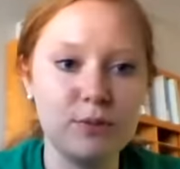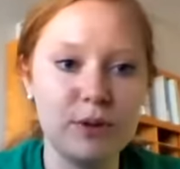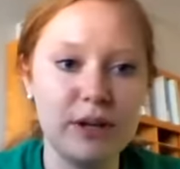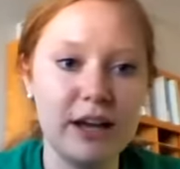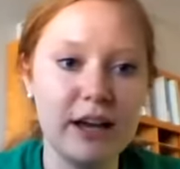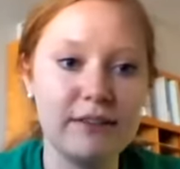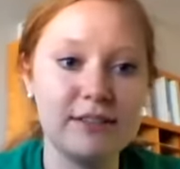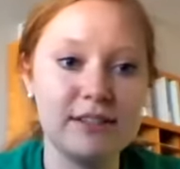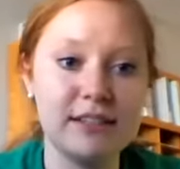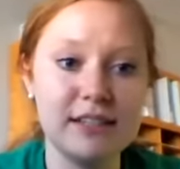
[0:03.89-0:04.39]

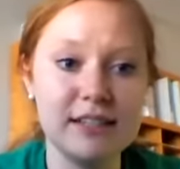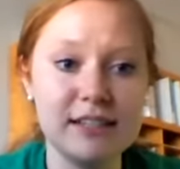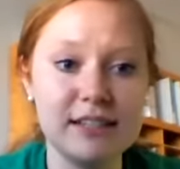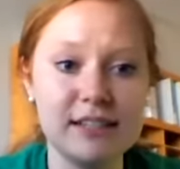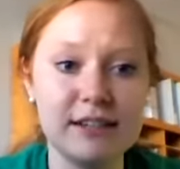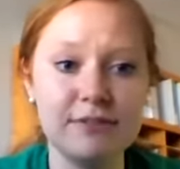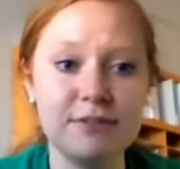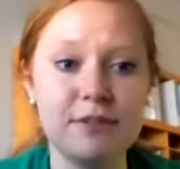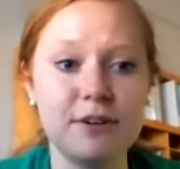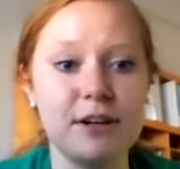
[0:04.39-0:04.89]
we have
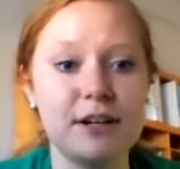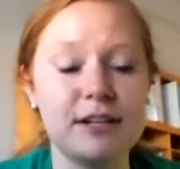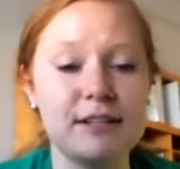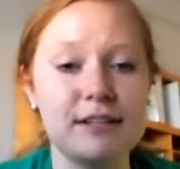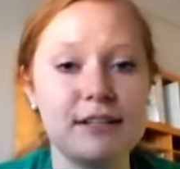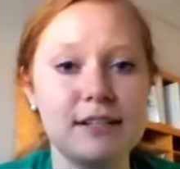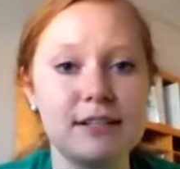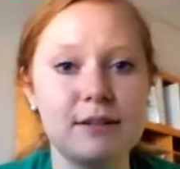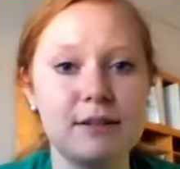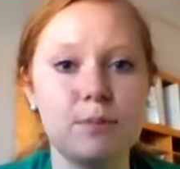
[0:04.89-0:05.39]
6
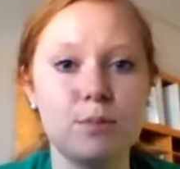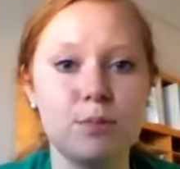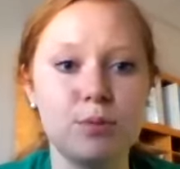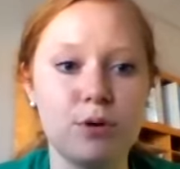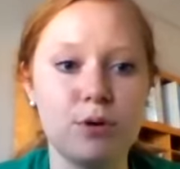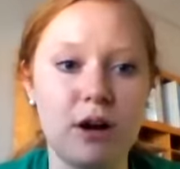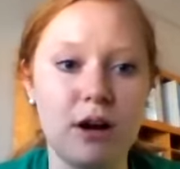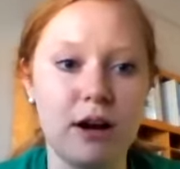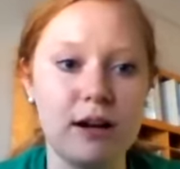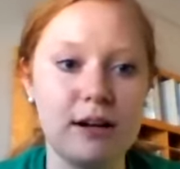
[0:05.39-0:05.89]
different
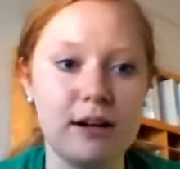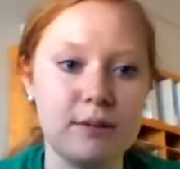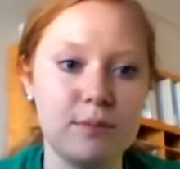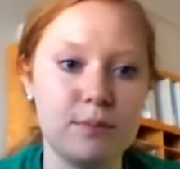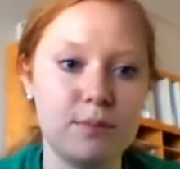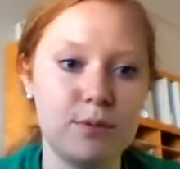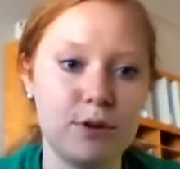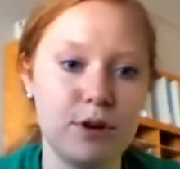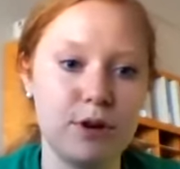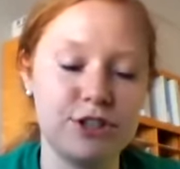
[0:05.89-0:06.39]
broad
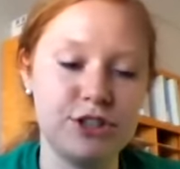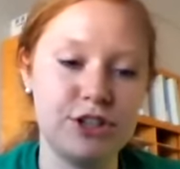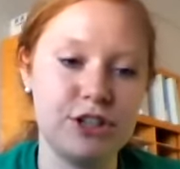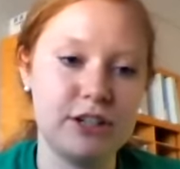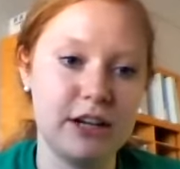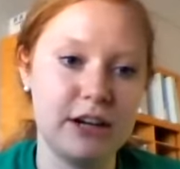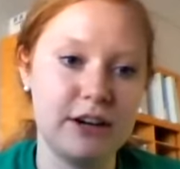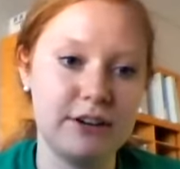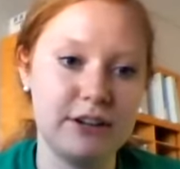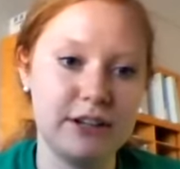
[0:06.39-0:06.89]

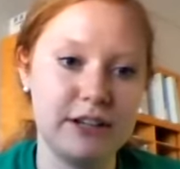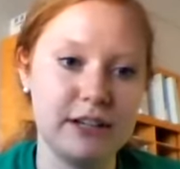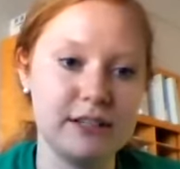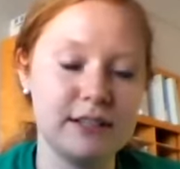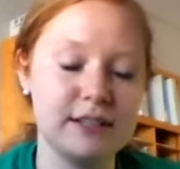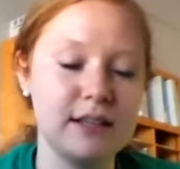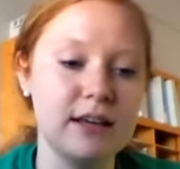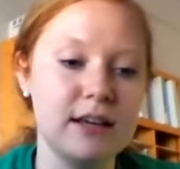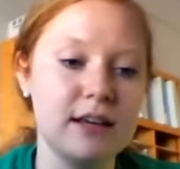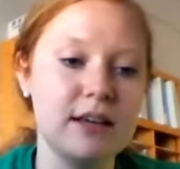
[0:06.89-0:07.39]
project
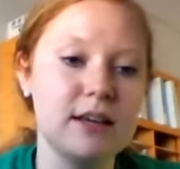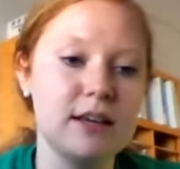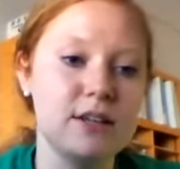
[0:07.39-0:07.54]
areas.